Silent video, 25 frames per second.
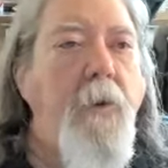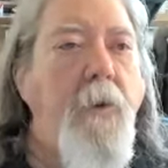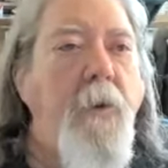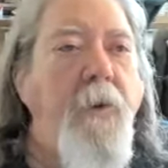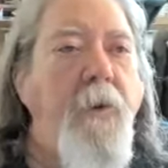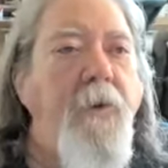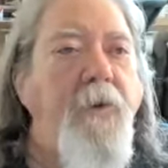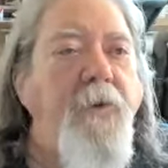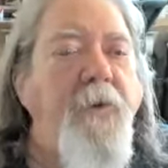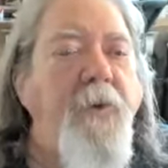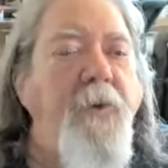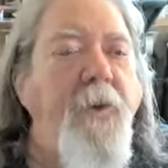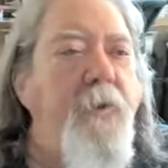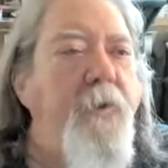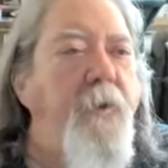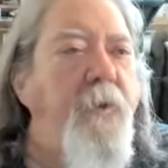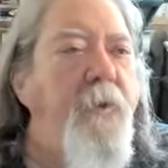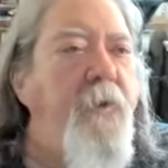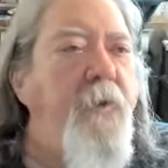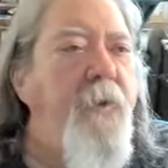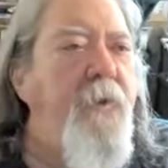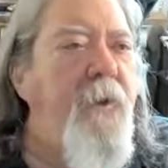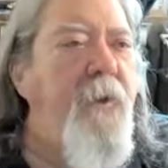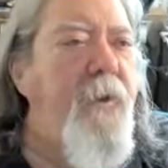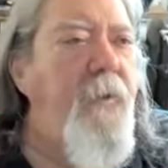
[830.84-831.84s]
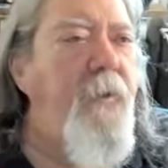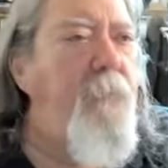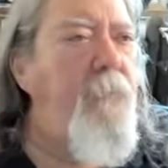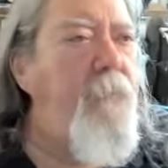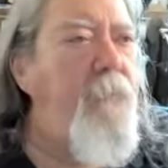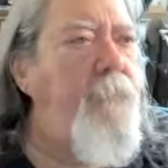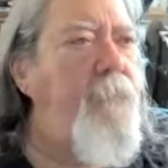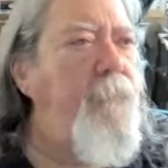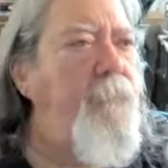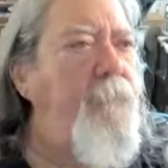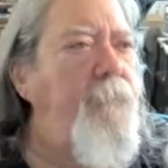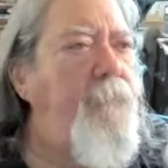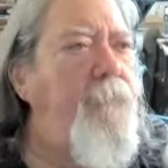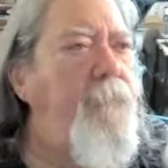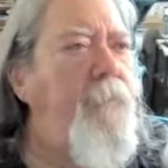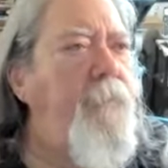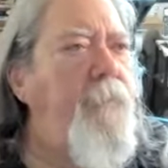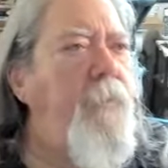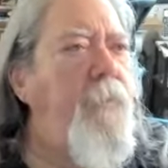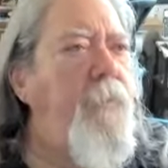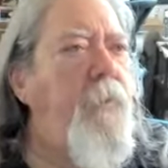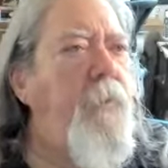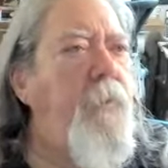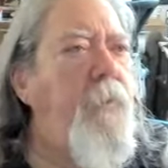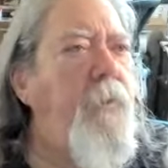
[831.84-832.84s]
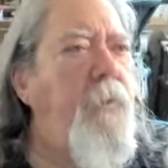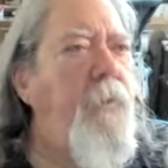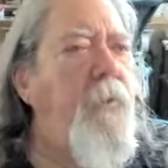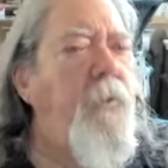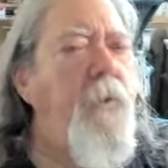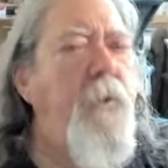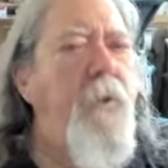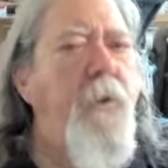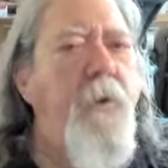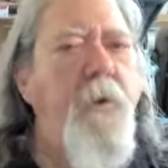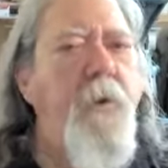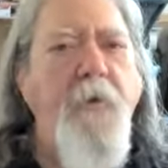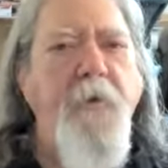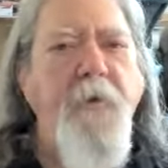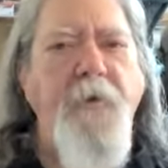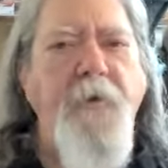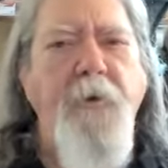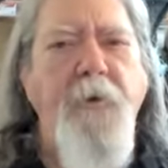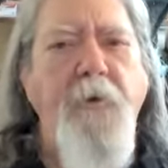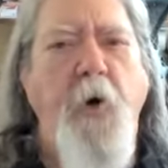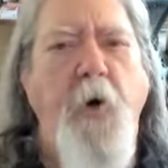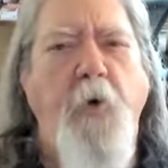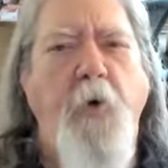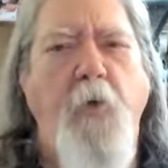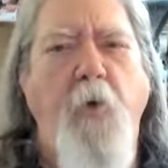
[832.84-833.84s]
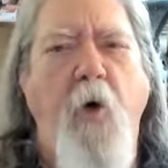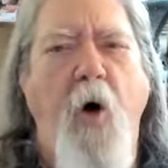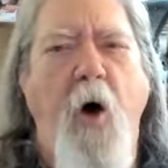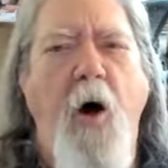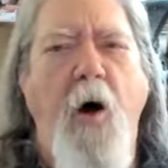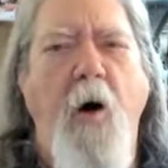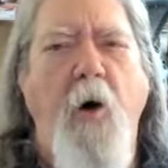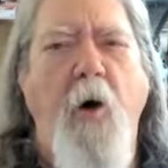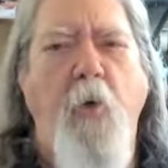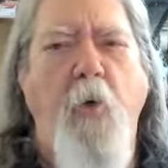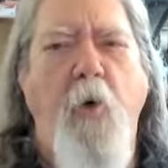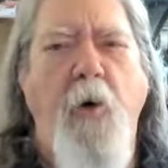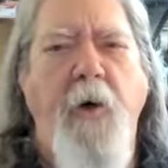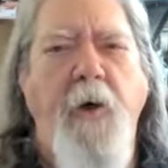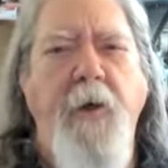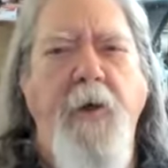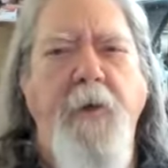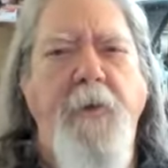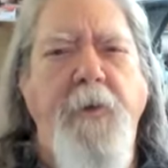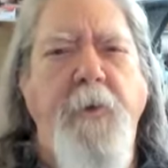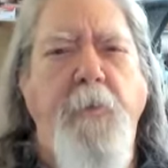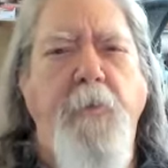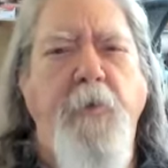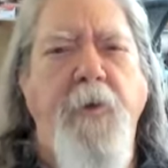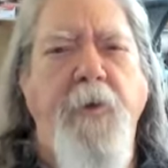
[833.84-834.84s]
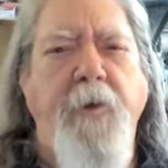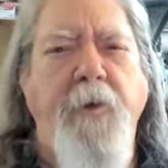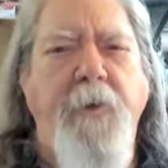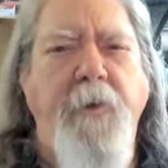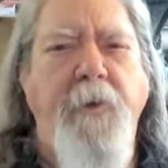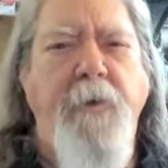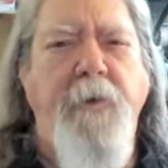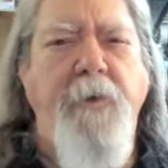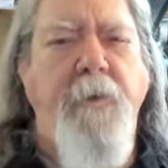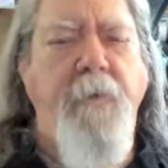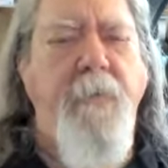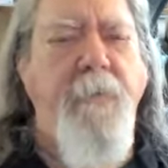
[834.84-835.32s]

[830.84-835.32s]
Consider that there is no wrong way to breathe.